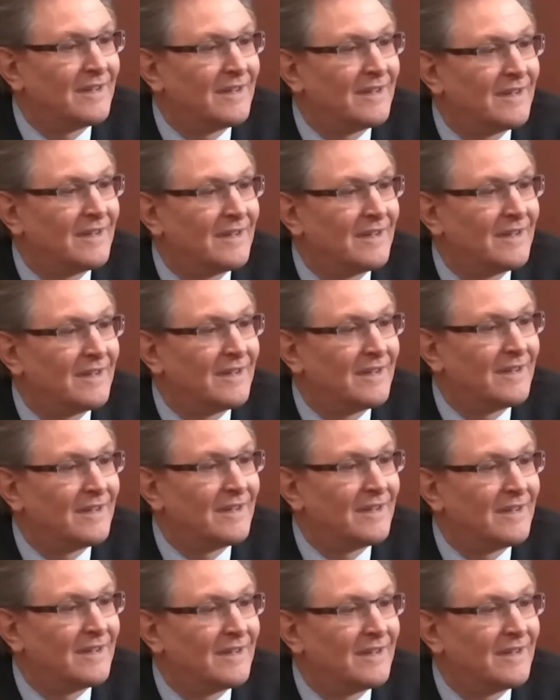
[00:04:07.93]

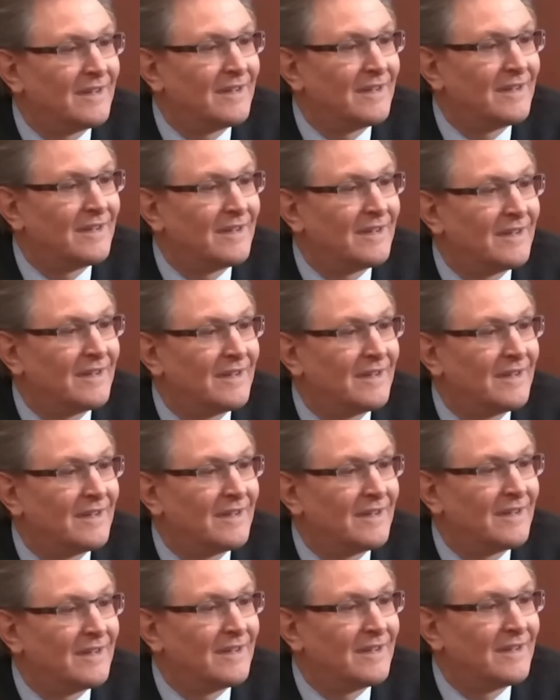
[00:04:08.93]

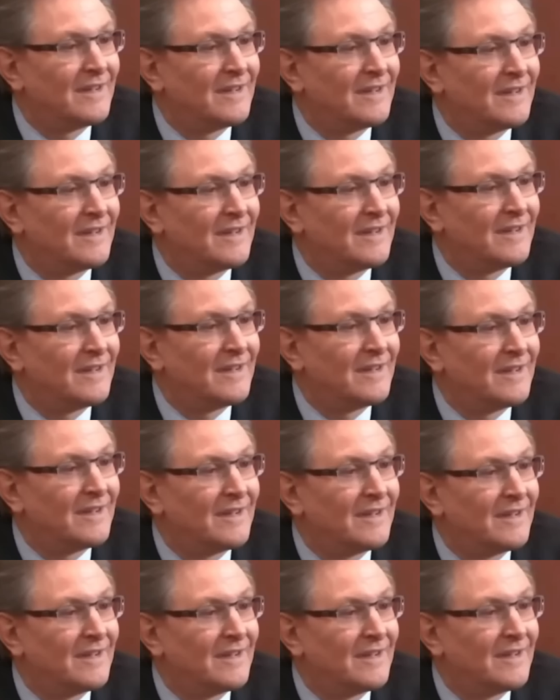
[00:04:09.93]

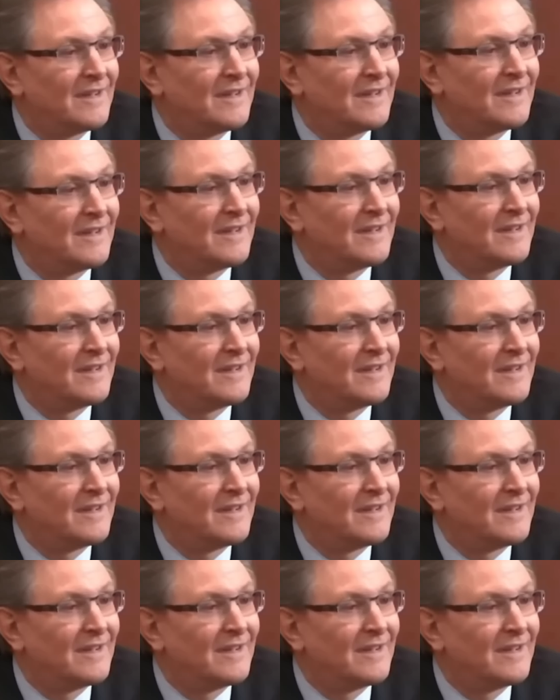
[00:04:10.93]
[no speech]